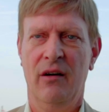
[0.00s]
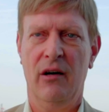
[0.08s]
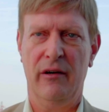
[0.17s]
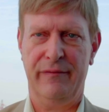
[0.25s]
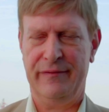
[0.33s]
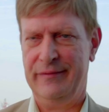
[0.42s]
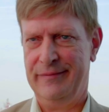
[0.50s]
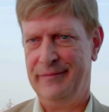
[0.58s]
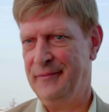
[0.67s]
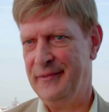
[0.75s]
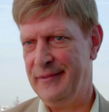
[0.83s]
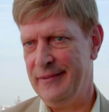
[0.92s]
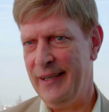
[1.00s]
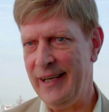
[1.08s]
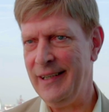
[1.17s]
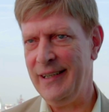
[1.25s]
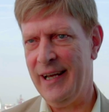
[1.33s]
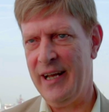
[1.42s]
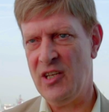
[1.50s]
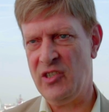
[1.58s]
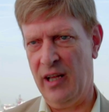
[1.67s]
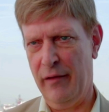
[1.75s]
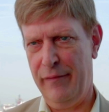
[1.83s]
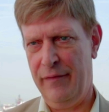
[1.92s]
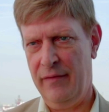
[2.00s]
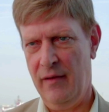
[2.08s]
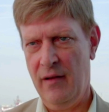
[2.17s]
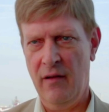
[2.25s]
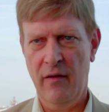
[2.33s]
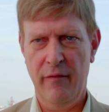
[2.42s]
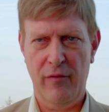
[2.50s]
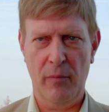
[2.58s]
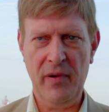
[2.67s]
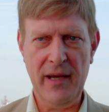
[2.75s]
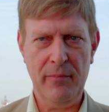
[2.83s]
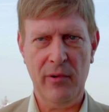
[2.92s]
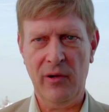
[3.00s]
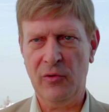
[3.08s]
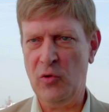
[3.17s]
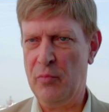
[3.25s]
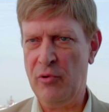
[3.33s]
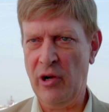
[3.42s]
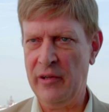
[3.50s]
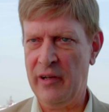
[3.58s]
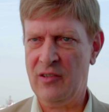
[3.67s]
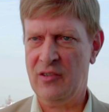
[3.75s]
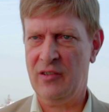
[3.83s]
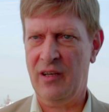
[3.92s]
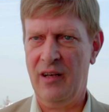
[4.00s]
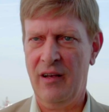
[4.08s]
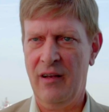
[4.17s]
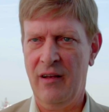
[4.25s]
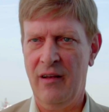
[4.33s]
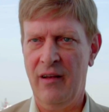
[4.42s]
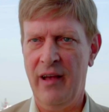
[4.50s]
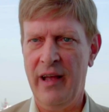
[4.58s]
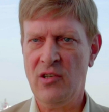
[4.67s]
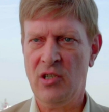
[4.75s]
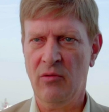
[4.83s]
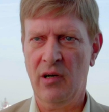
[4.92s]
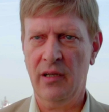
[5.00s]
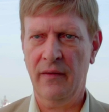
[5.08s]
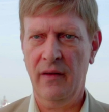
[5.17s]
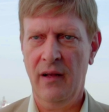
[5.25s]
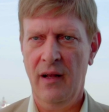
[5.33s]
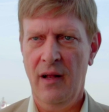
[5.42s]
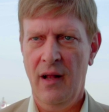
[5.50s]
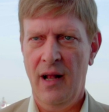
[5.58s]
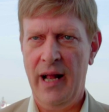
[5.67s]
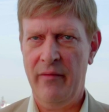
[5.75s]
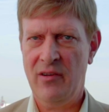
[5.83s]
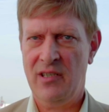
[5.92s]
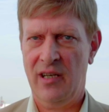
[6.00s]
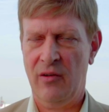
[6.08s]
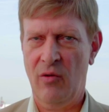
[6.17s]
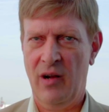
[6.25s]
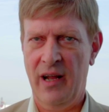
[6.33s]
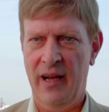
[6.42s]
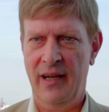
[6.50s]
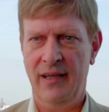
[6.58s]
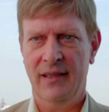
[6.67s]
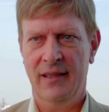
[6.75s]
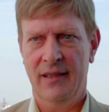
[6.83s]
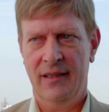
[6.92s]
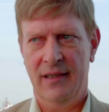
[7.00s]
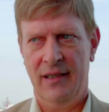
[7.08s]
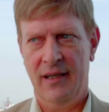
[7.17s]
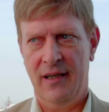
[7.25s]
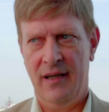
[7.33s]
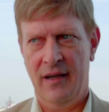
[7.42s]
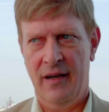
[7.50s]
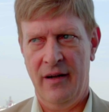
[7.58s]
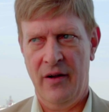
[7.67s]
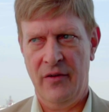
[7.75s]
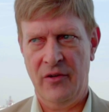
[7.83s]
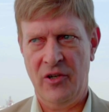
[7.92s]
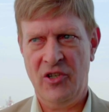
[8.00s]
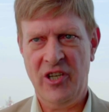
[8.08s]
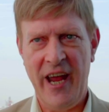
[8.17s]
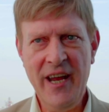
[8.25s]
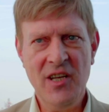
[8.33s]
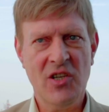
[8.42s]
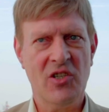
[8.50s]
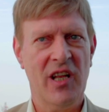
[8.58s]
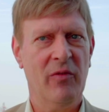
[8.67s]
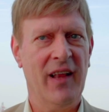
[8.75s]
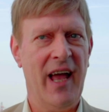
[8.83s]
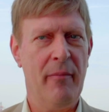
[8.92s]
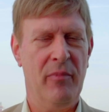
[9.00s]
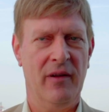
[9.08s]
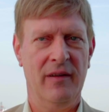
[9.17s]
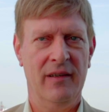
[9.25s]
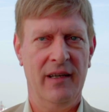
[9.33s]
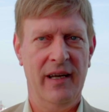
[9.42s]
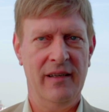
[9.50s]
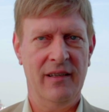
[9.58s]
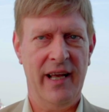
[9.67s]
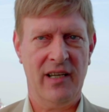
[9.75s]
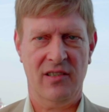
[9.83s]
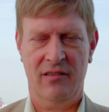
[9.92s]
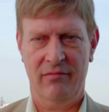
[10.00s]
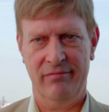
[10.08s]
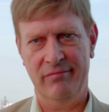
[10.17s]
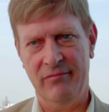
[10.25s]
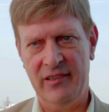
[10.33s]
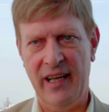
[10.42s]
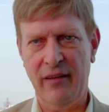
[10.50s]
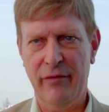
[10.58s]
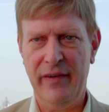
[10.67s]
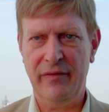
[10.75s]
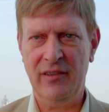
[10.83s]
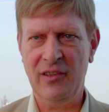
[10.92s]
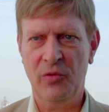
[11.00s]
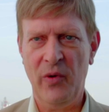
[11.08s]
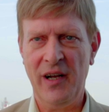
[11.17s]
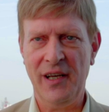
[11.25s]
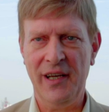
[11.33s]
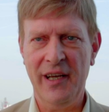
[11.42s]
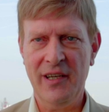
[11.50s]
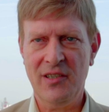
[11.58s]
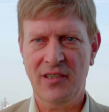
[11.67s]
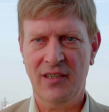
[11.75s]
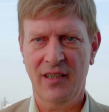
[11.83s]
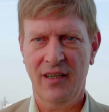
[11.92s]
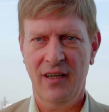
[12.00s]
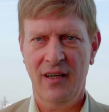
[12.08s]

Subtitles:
of India itself, from people to products and so on. And we said, okay, the changes that will happen in the next 10, 15, 20 years,